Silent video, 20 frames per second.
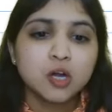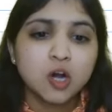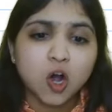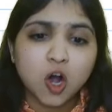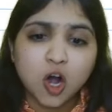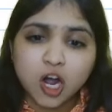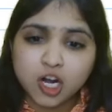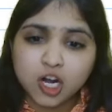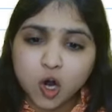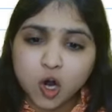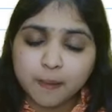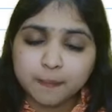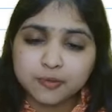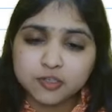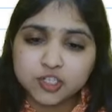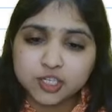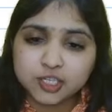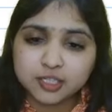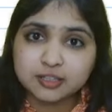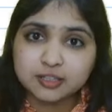Or
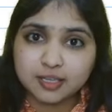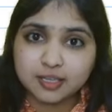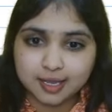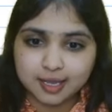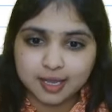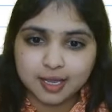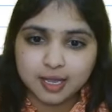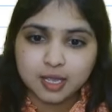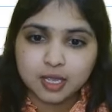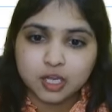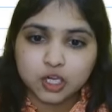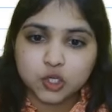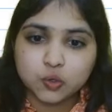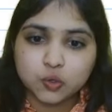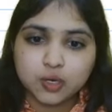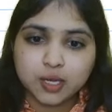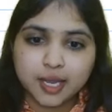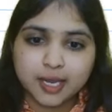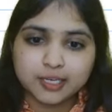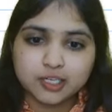option 3,
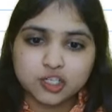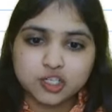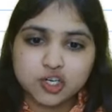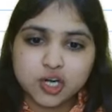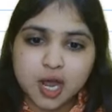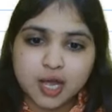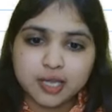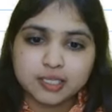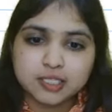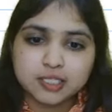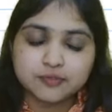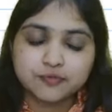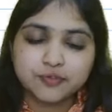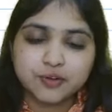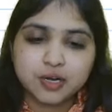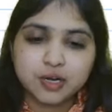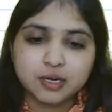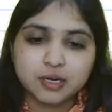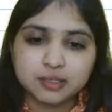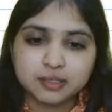you can
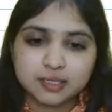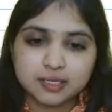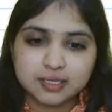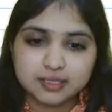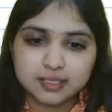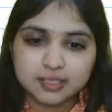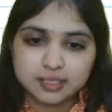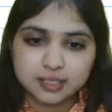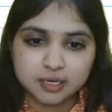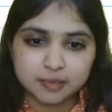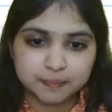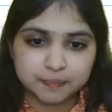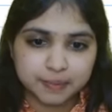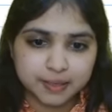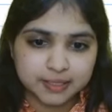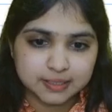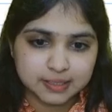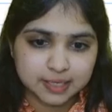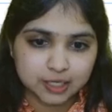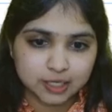transfer this
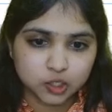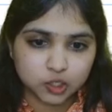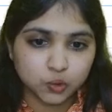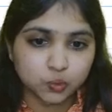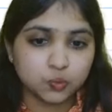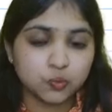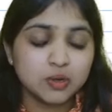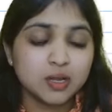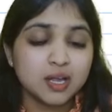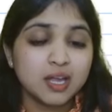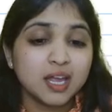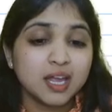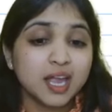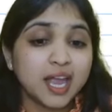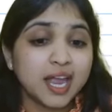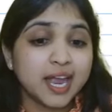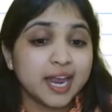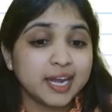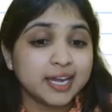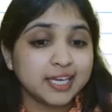surplus into
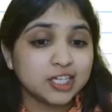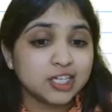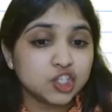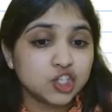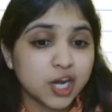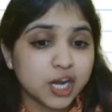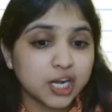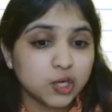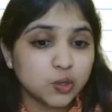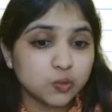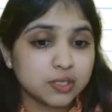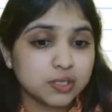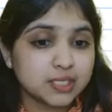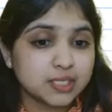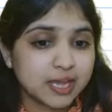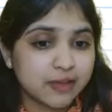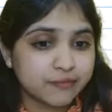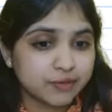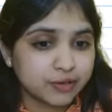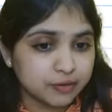any Schedule
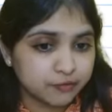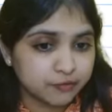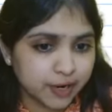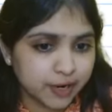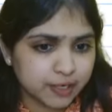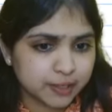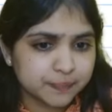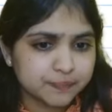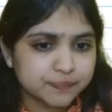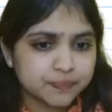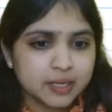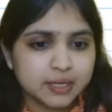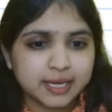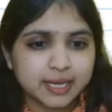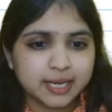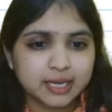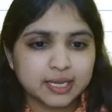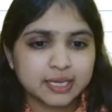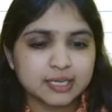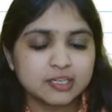7 fund.
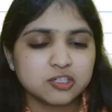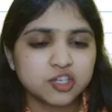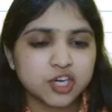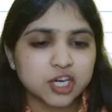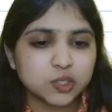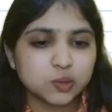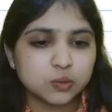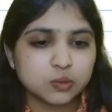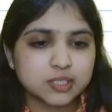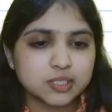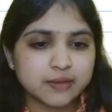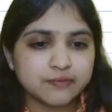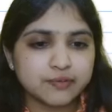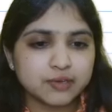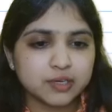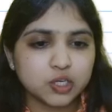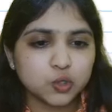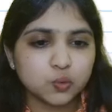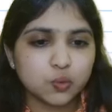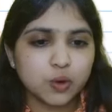Like in Schedule
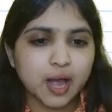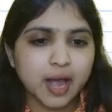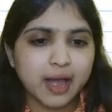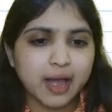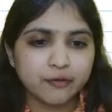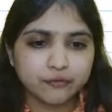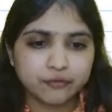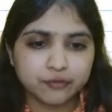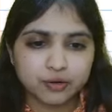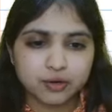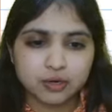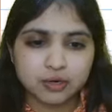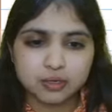7, you have